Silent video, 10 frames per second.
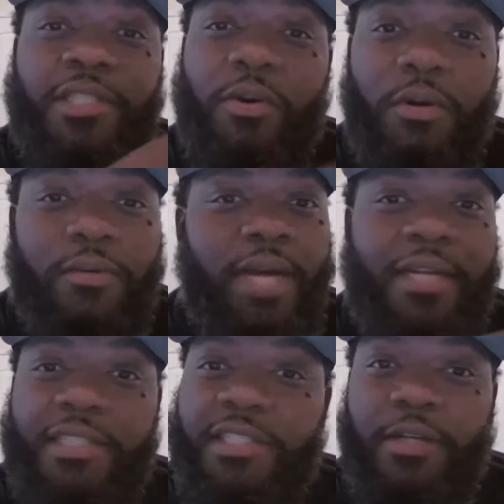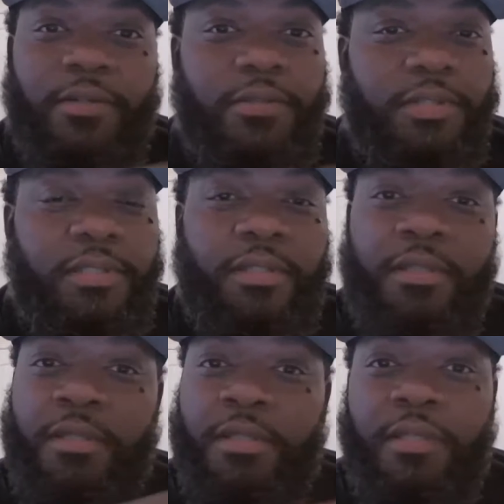you're just going around in
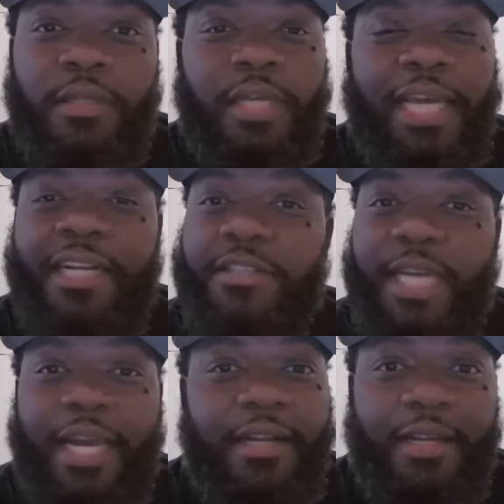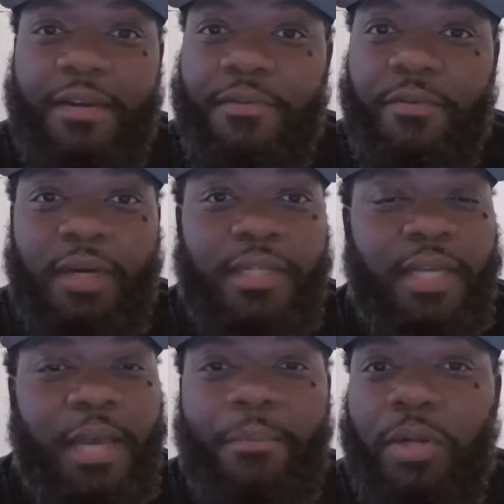circles, entertaining
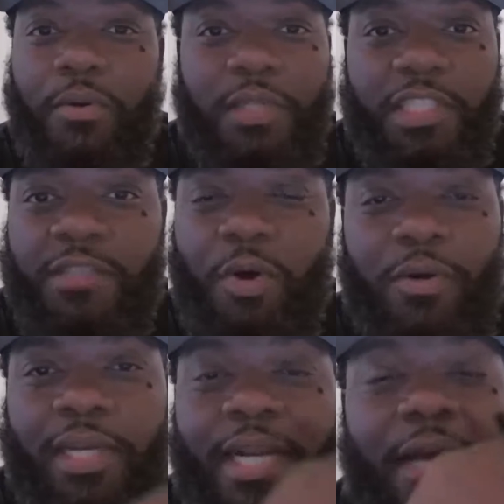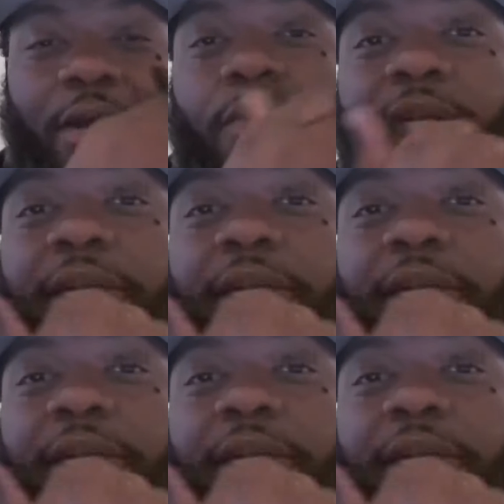everyone and blowing smoke and